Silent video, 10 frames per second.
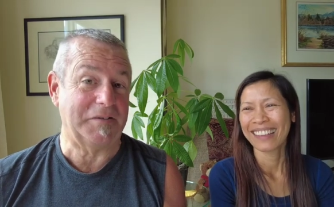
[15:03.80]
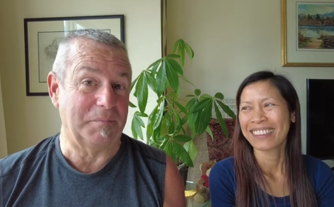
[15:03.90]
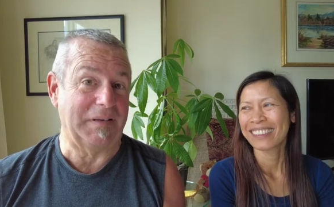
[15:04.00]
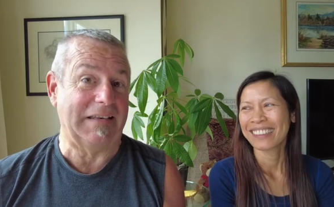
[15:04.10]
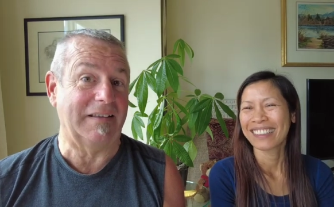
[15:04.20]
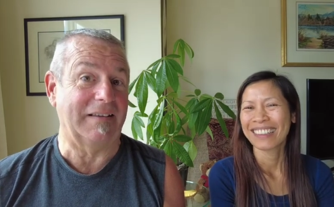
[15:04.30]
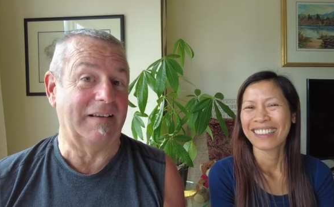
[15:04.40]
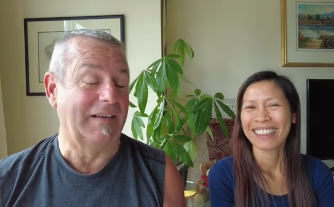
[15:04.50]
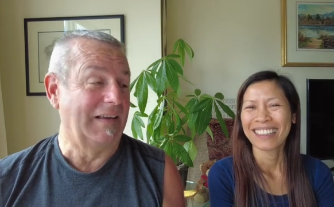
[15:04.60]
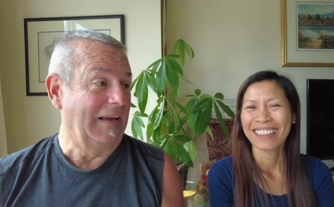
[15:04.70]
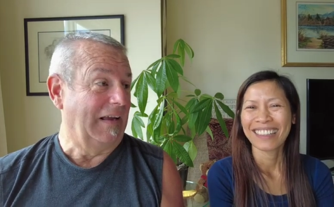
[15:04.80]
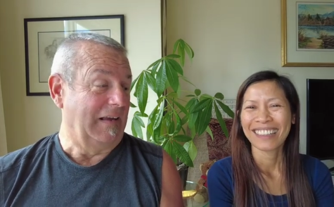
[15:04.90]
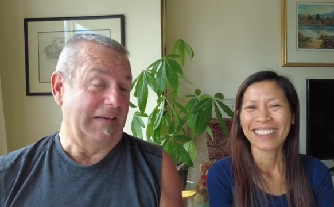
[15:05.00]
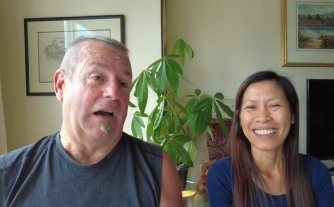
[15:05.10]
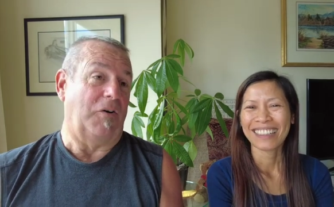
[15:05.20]
Speaker 1: to Manila.
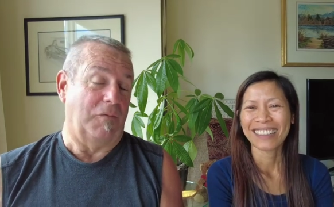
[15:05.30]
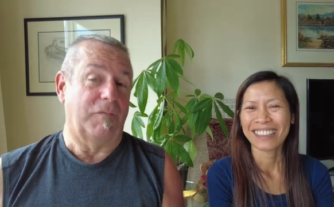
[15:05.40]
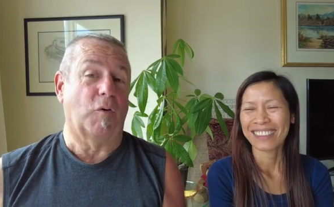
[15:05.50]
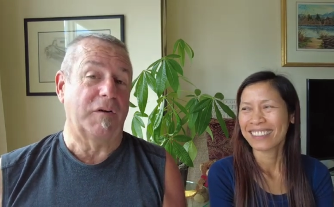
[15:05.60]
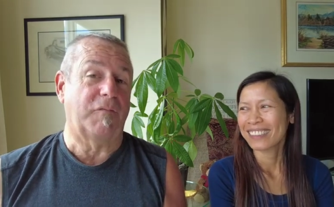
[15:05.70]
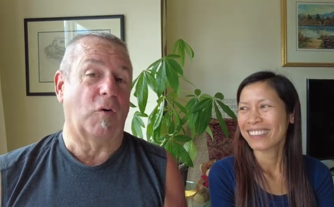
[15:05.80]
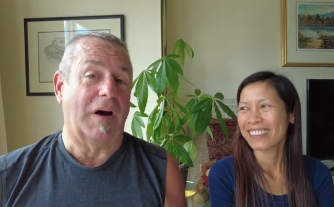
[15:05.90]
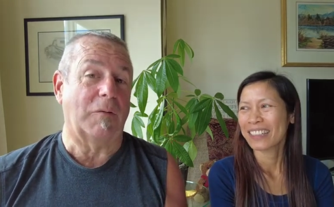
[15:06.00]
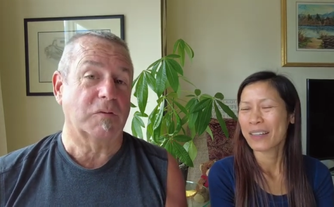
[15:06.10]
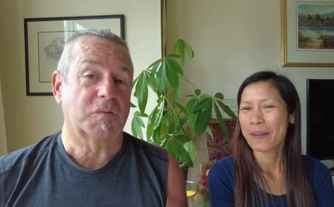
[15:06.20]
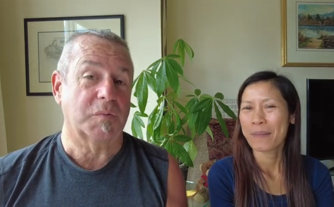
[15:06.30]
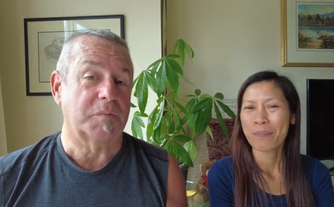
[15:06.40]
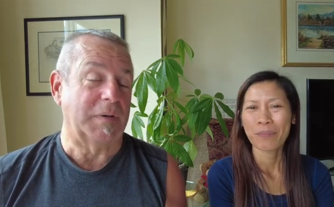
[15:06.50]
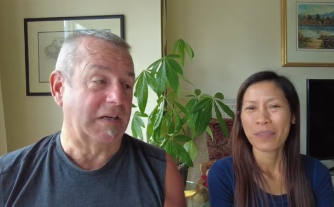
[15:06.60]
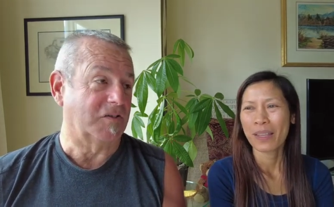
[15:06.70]
Now, yeah. 44 hours was
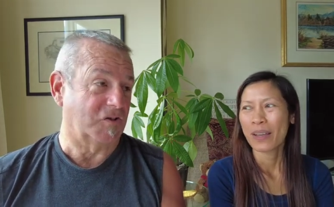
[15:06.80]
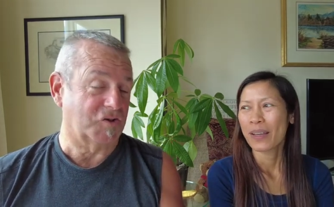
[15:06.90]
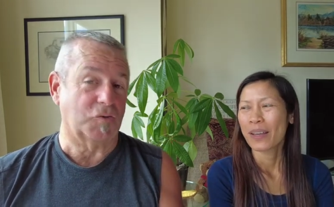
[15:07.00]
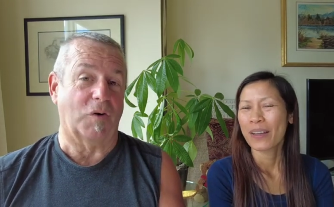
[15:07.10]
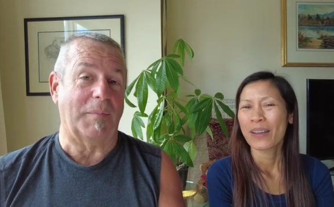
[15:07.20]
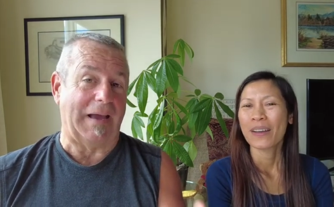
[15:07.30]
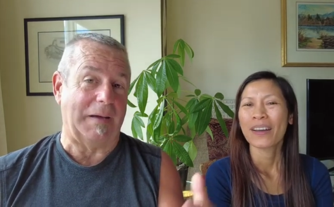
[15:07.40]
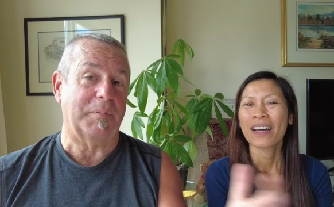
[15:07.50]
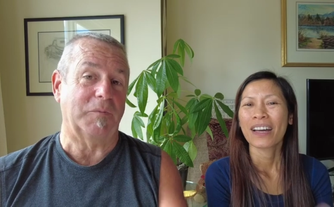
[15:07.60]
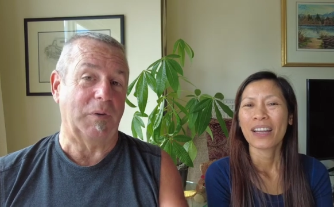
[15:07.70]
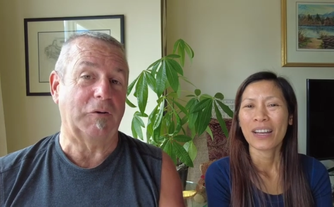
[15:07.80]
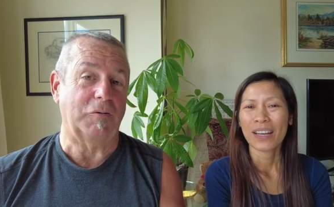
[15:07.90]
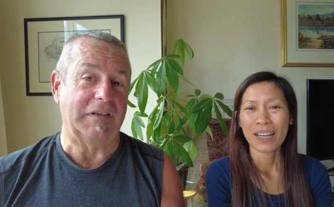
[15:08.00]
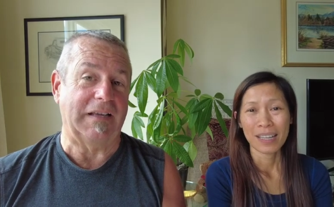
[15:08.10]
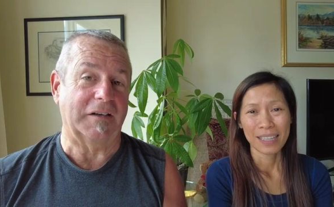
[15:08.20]
because a storm happened. We
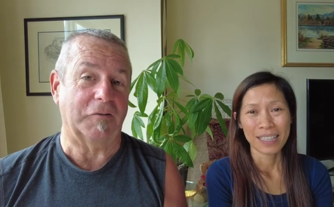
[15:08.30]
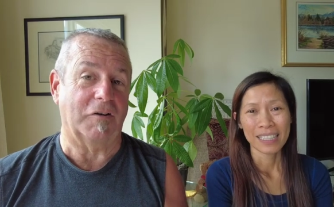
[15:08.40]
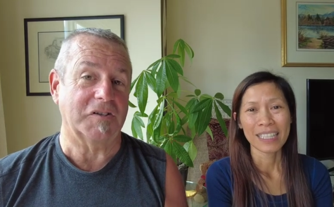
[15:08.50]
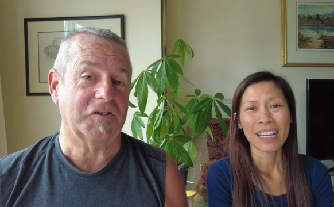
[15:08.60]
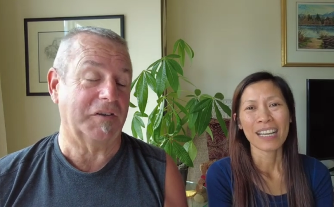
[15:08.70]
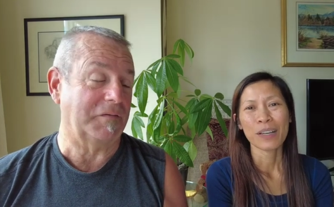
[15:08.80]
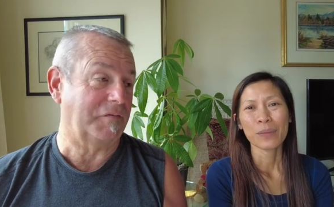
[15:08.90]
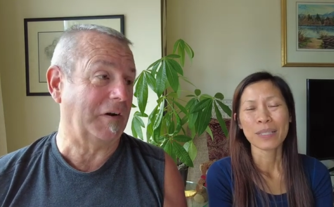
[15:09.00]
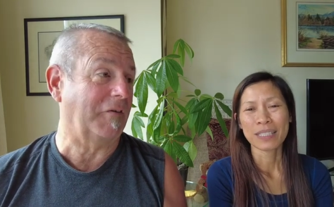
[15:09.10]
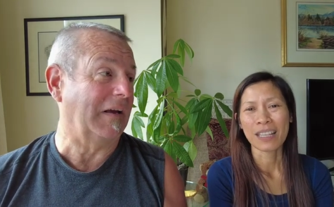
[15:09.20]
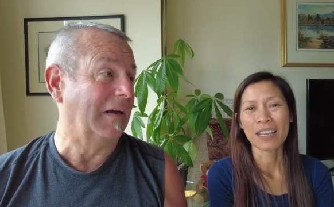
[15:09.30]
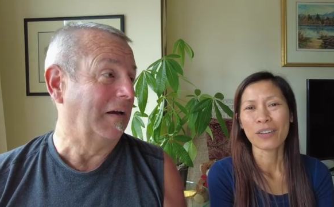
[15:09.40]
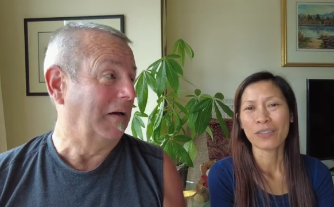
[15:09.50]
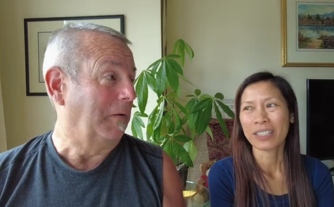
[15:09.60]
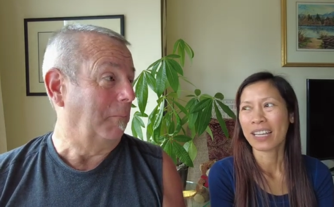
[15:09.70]
couldn't get across yeah, on the ferry. We
Speaker 2: stayed
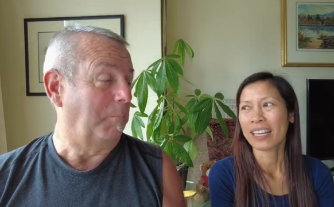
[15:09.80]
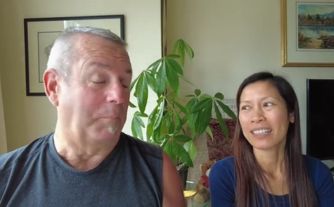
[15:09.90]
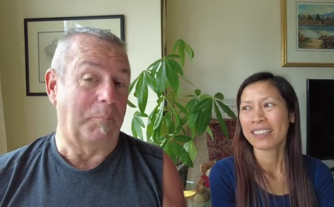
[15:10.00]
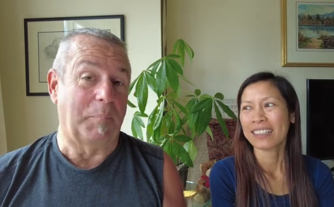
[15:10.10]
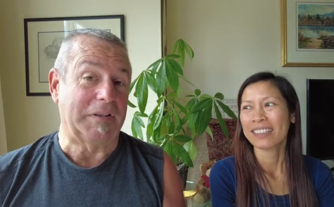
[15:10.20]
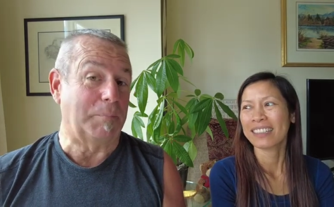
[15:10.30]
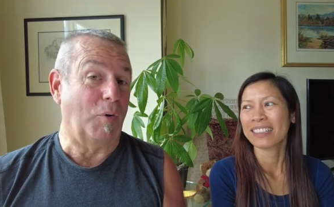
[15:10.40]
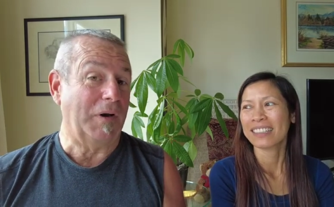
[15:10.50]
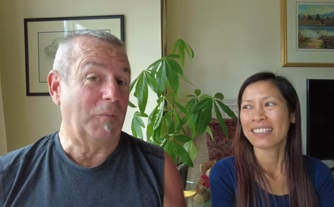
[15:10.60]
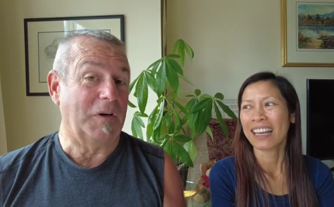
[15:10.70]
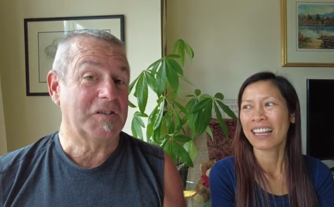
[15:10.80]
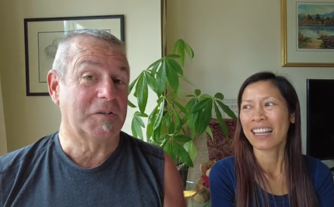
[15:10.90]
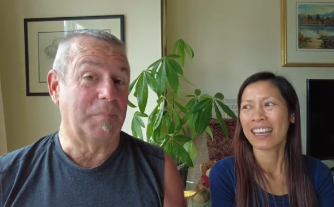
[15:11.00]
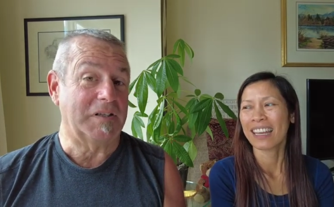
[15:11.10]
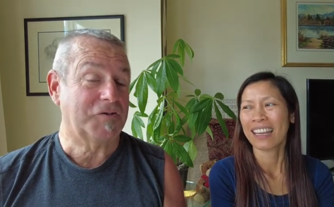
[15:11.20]
overnight.
Speaker 1: But the point was, the
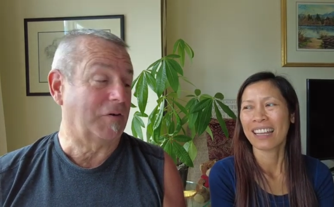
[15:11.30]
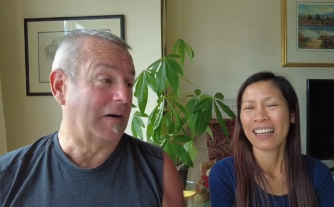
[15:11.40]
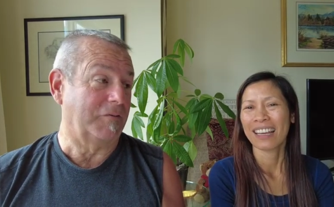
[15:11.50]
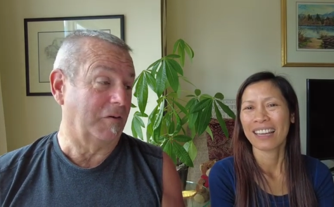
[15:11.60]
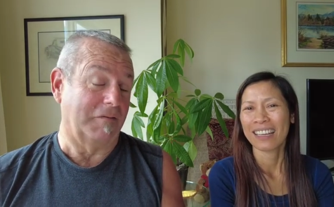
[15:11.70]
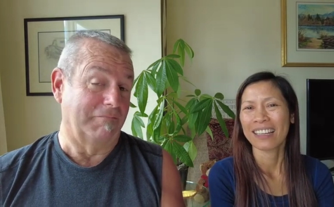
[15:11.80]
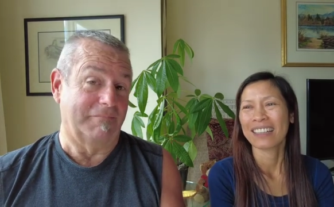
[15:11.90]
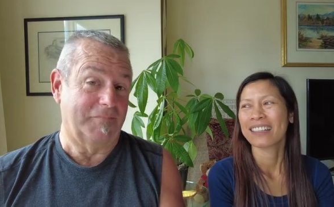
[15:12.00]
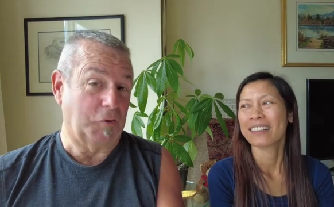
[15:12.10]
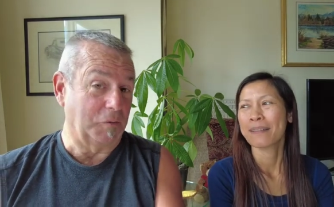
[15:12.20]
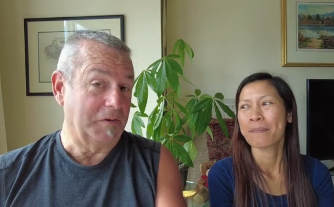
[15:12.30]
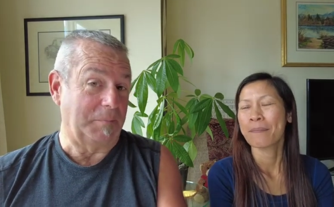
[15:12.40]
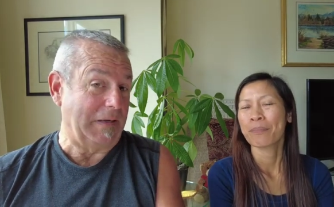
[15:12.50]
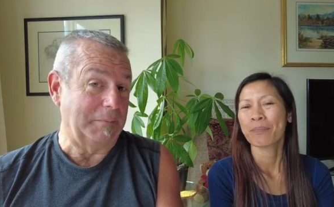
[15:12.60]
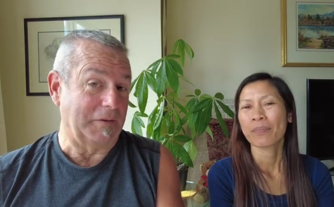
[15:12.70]
bus driver told the
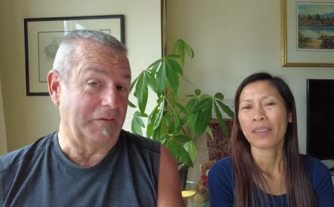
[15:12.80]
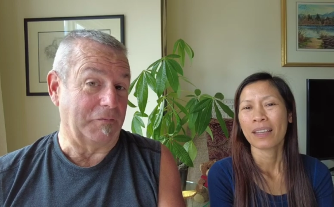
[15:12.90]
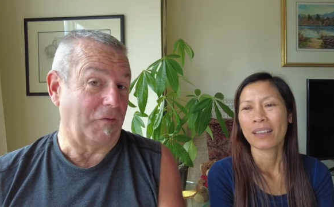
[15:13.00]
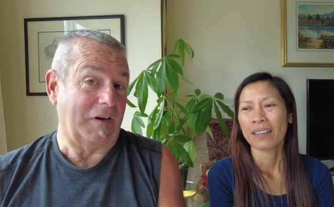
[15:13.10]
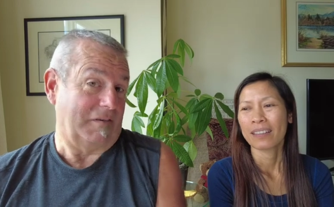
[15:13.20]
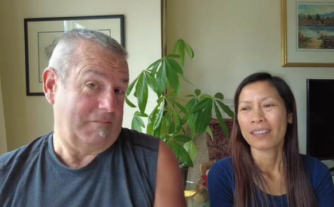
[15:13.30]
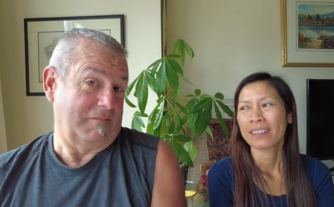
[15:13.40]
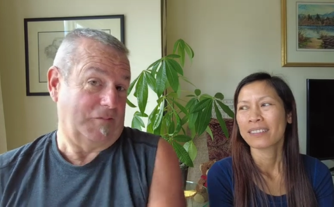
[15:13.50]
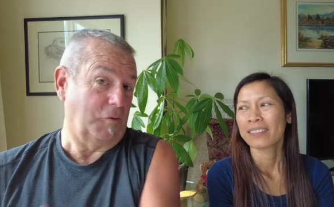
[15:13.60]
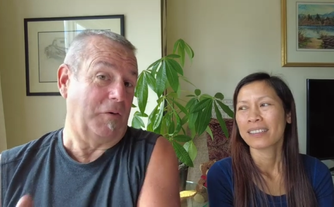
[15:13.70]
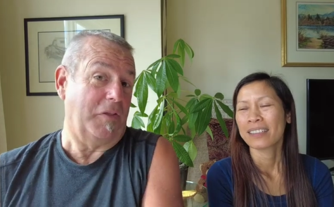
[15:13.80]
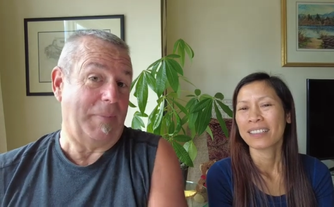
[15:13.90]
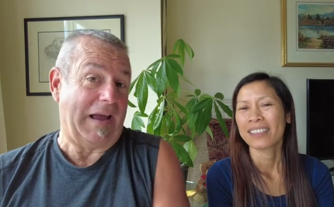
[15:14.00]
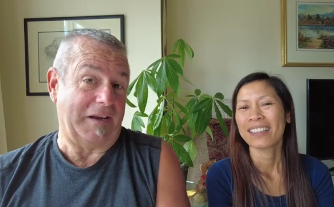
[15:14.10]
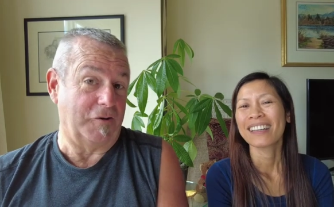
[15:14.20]
people in the front, go to the
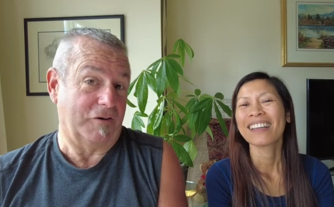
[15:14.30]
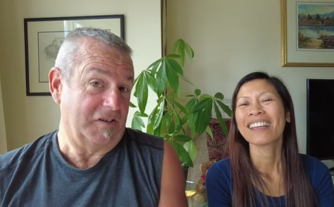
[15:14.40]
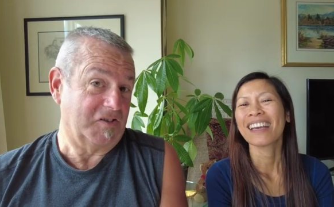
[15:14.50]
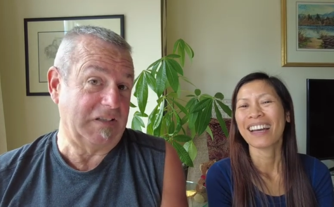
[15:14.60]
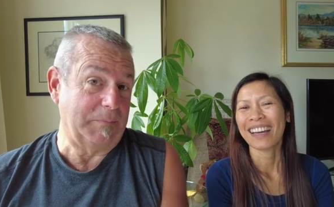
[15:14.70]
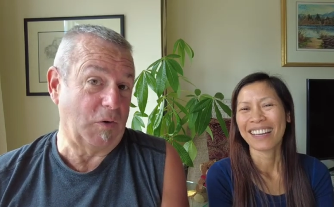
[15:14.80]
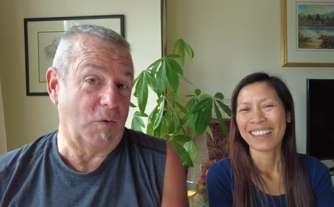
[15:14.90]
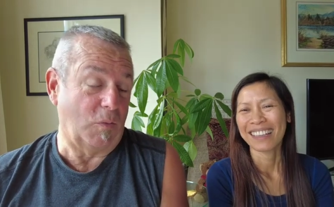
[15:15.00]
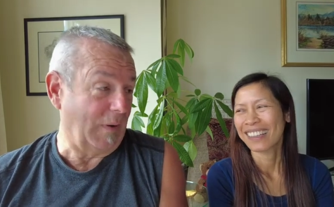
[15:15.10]
back. You're going to yeah. sleep the whole